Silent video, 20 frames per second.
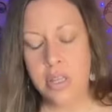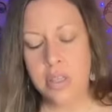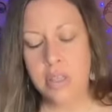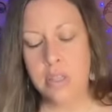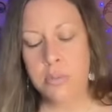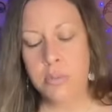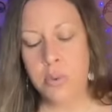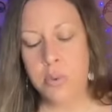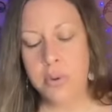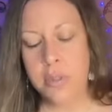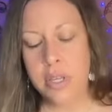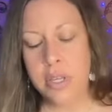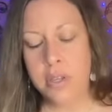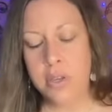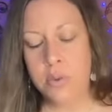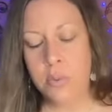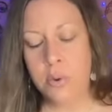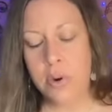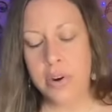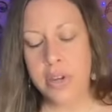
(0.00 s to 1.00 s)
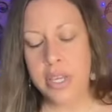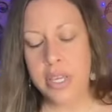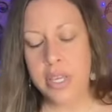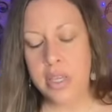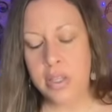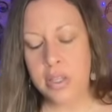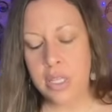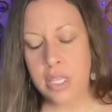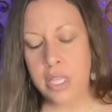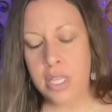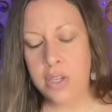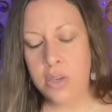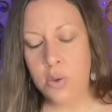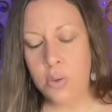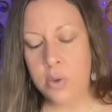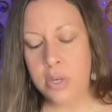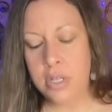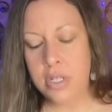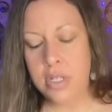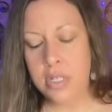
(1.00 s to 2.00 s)
the more that you are healing
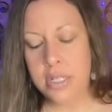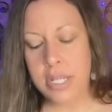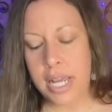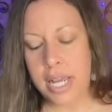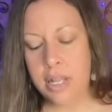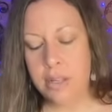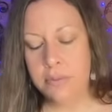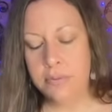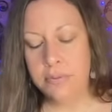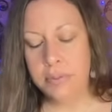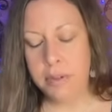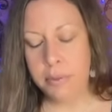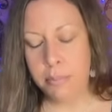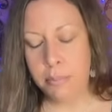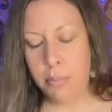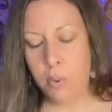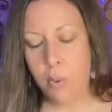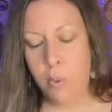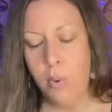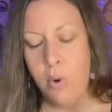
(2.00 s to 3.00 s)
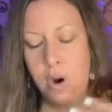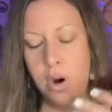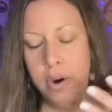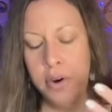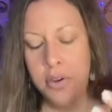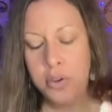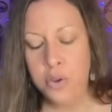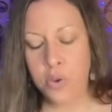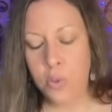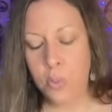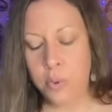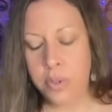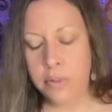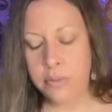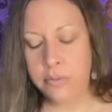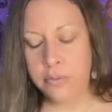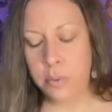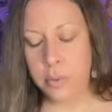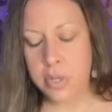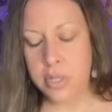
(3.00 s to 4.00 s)
yourself, the more you will
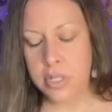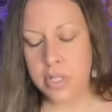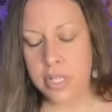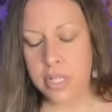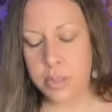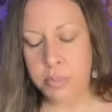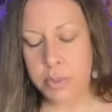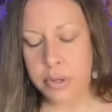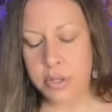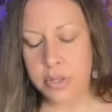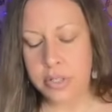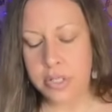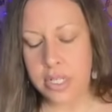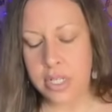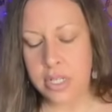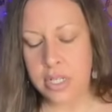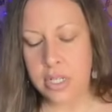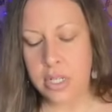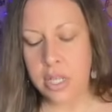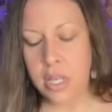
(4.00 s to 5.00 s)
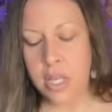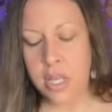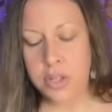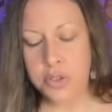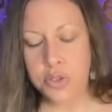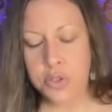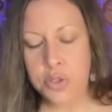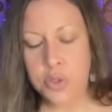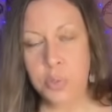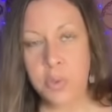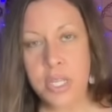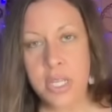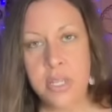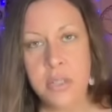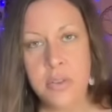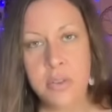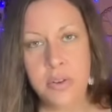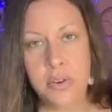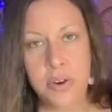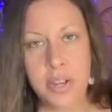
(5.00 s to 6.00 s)
force this person to
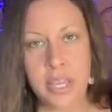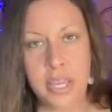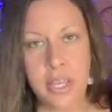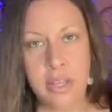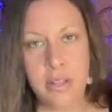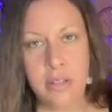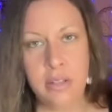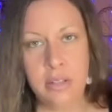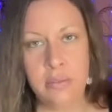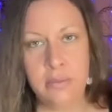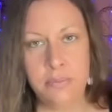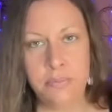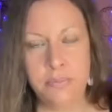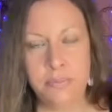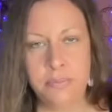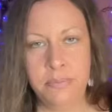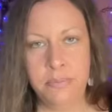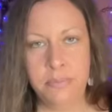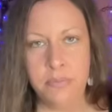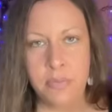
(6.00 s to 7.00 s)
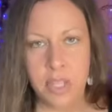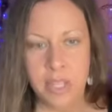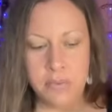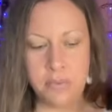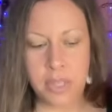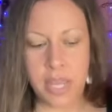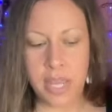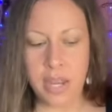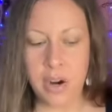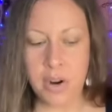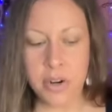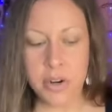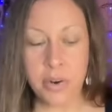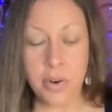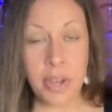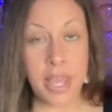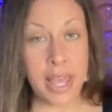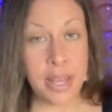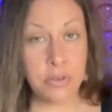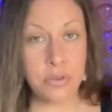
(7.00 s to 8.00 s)
either heal, if they are your
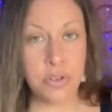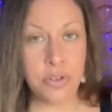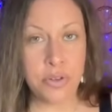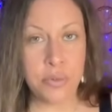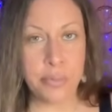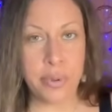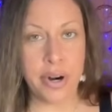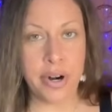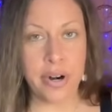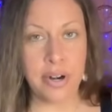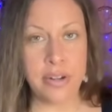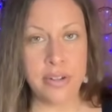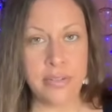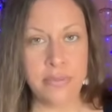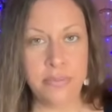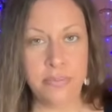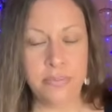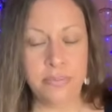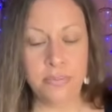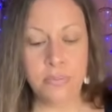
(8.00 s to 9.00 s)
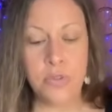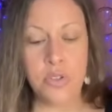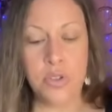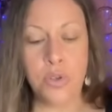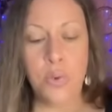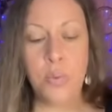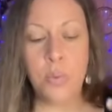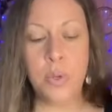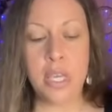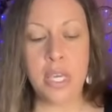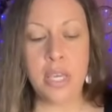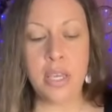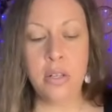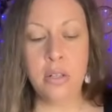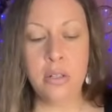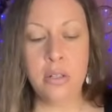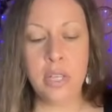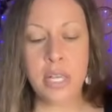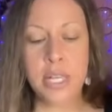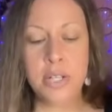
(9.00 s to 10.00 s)
counterpart, to
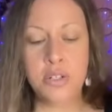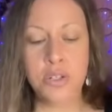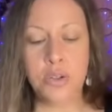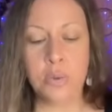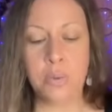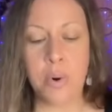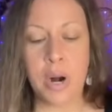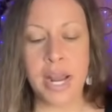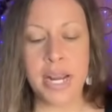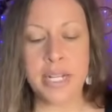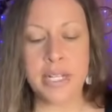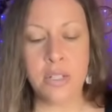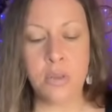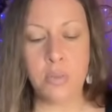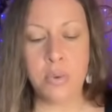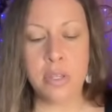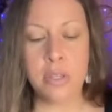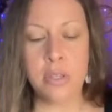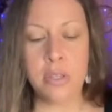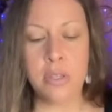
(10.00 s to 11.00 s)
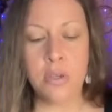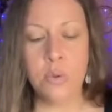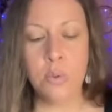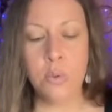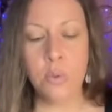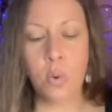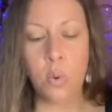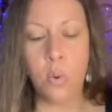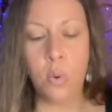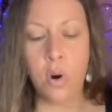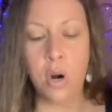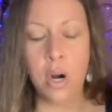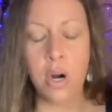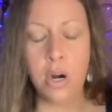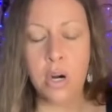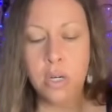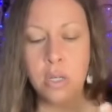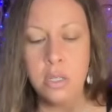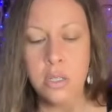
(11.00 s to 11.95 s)
heal and to rise with you, or